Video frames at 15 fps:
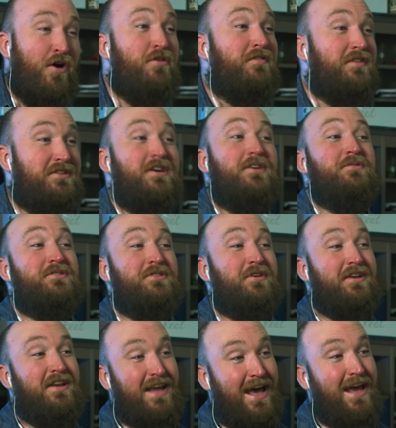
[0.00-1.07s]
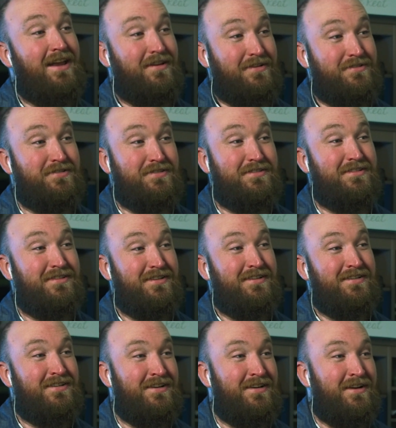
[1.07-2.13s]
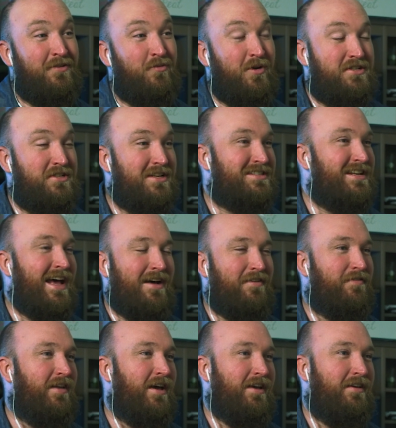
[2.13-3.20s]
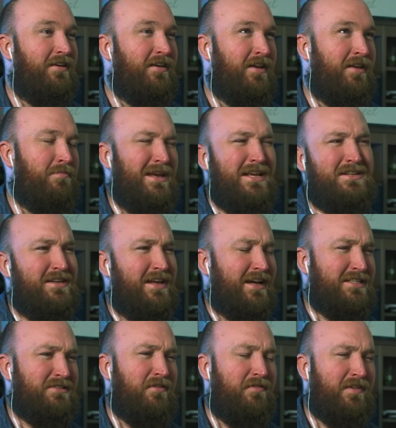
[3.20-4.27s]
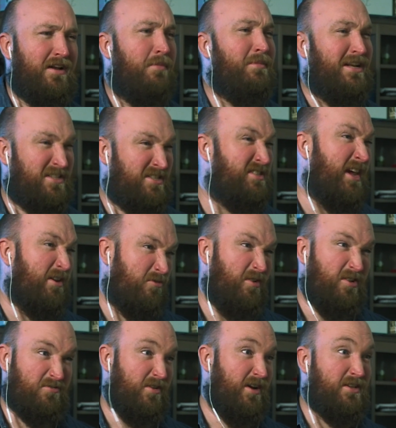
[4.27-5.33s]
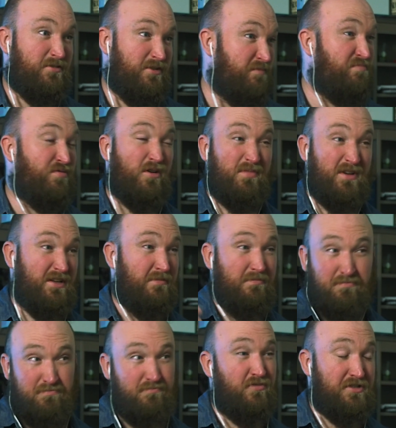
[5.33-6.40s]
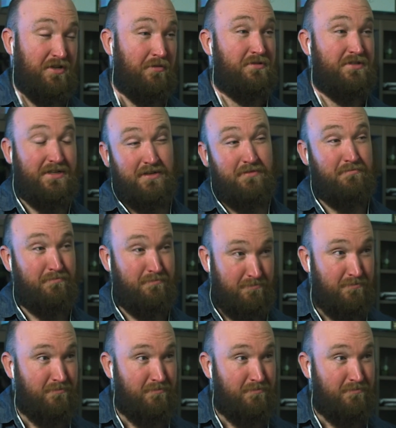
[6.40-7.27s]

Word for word: overdose on inhalers. which doesn't have like an immediate negative effect. I mean, it's steroids, right? So it's probably resulted in